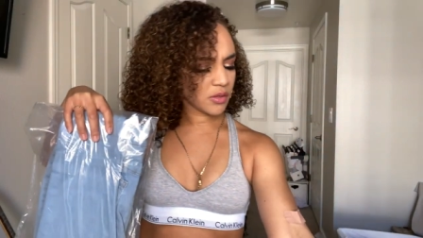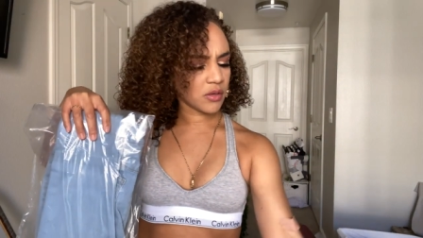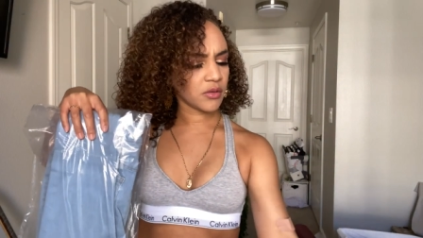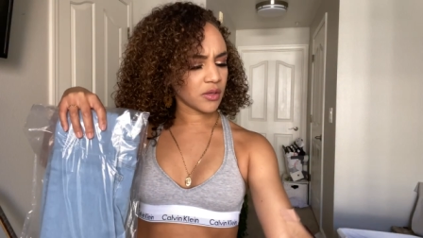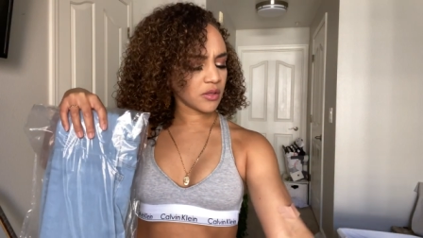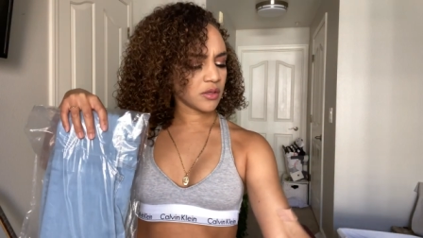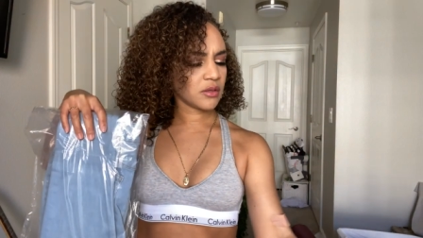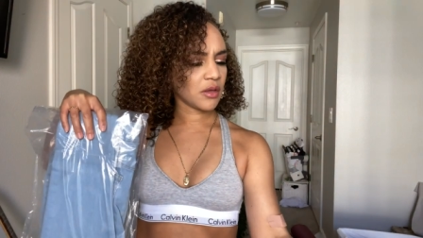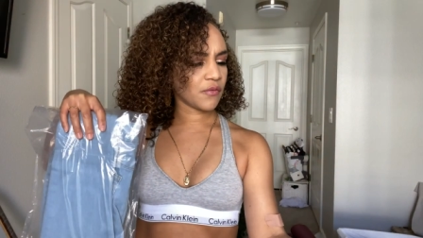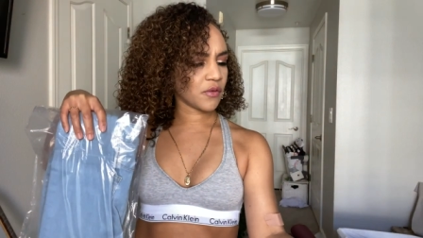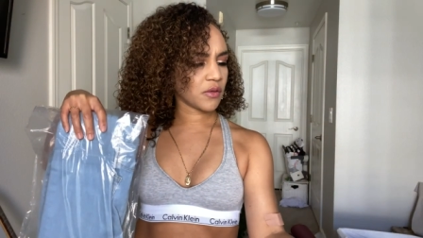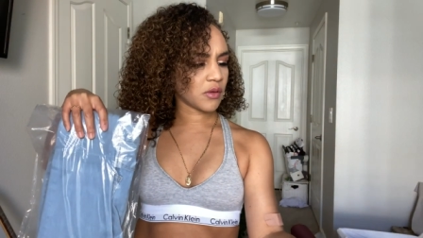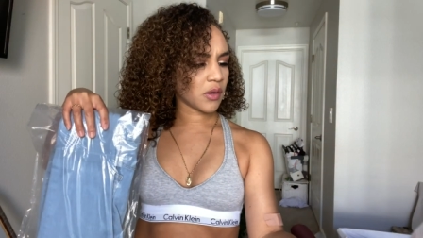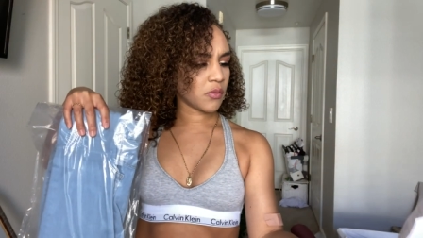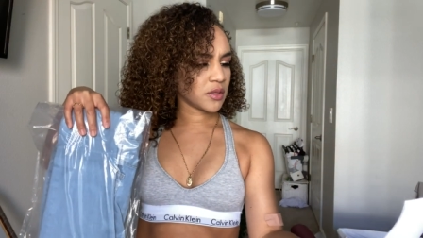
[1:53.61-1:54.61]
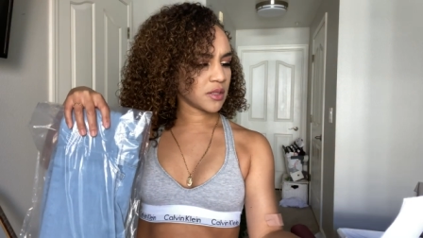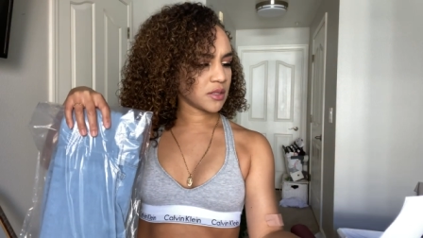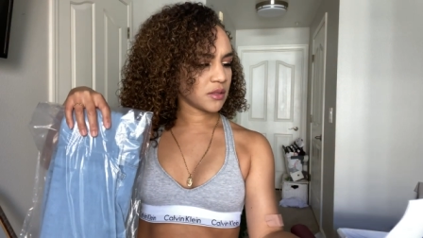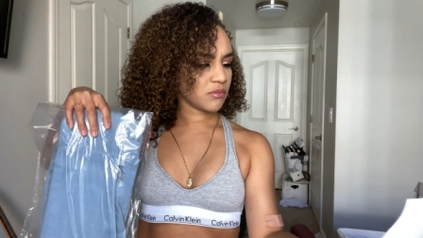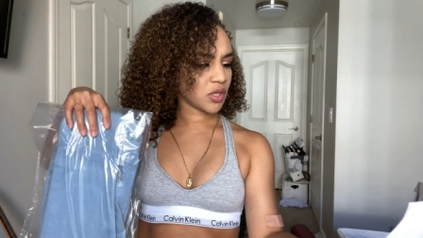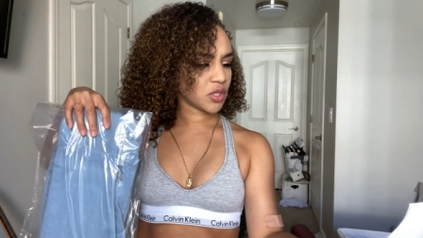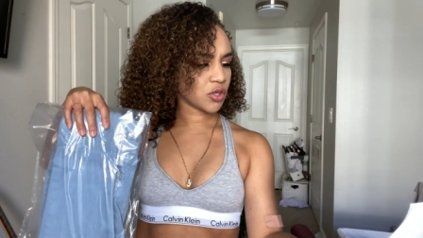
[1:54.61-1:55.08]
I, forgot, I want
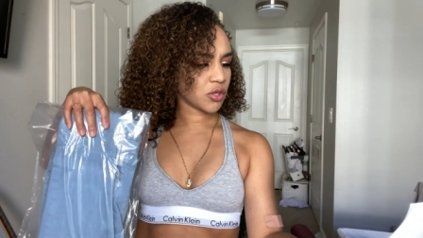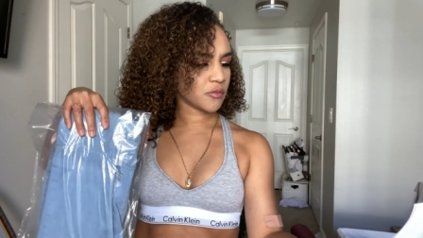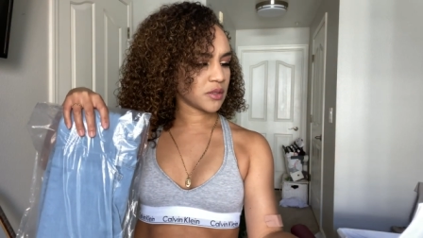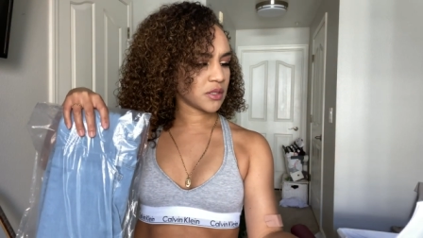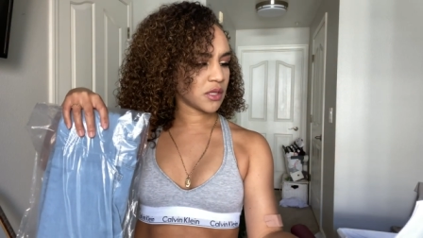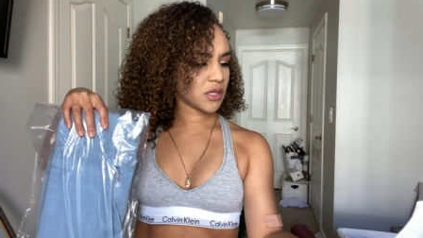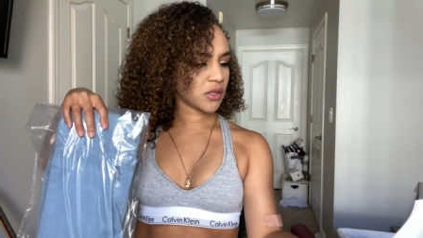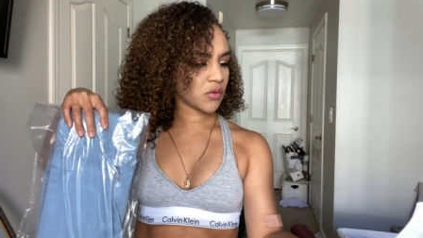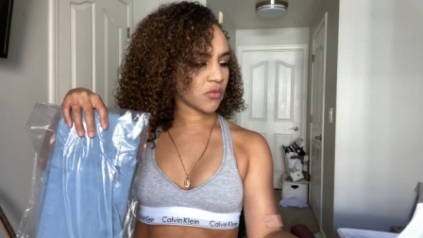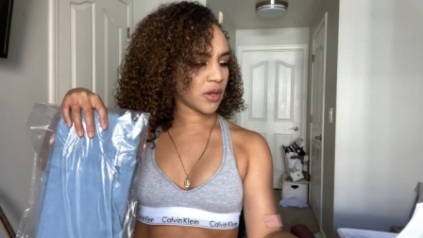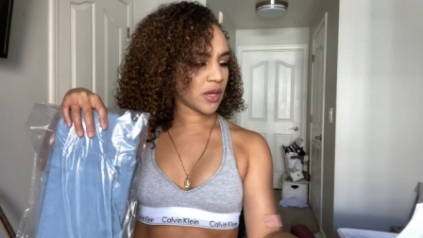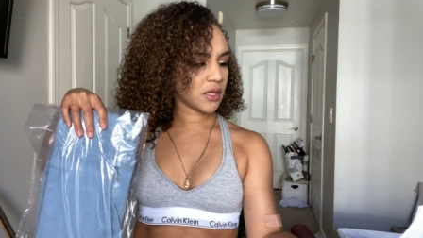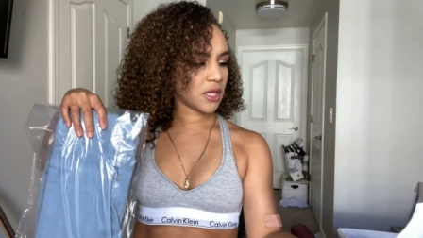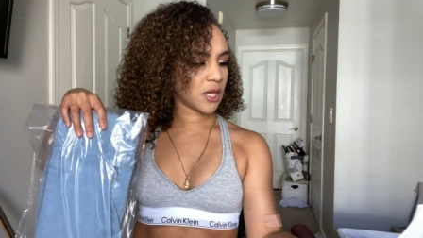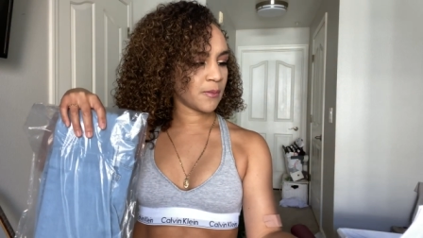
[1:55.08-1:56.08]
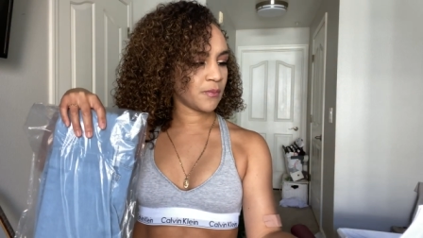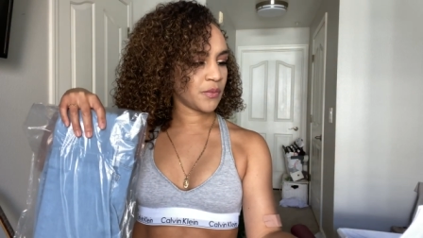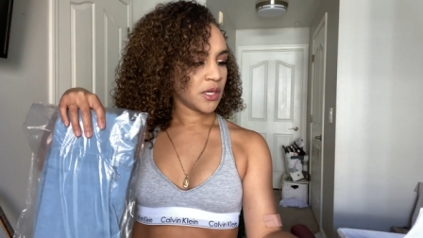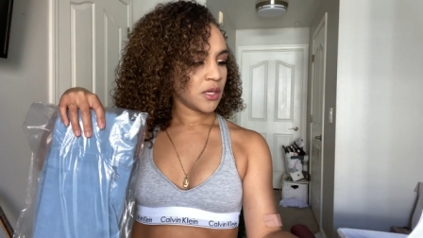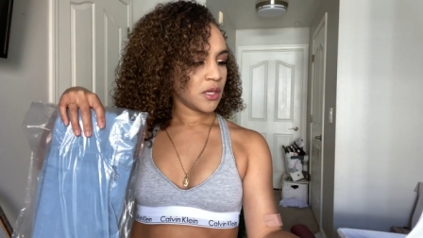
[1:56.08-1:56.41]
to make sure I'm saying the right name.